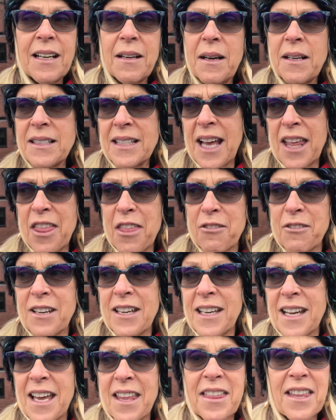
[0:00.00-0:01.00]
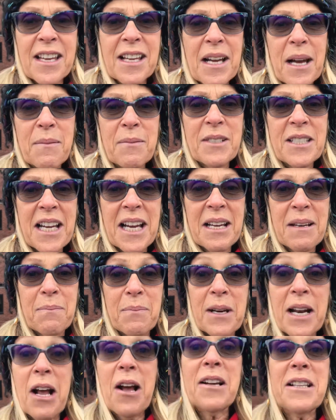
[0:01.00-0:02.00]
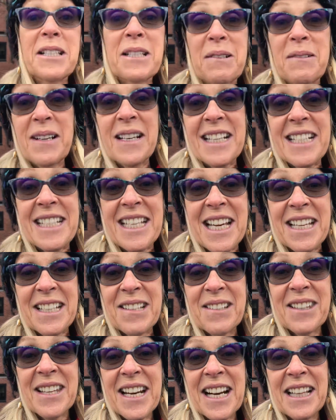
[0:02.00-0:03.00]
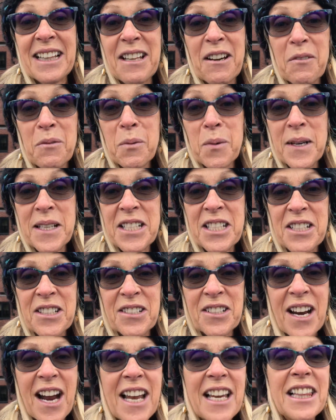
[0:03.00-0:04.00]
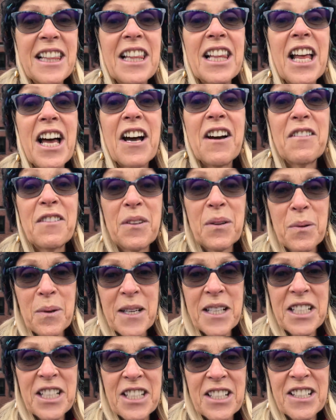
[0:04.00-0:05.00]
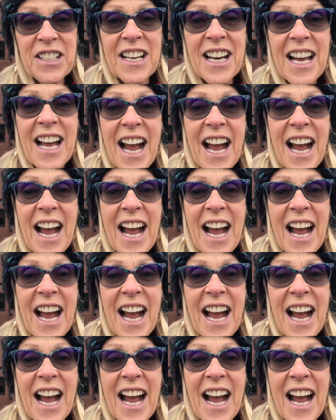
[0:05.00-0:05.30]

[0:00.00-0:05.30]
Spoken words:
Is that 3? I think I'm done. But I also want to tell you that I love winter. I love the winter.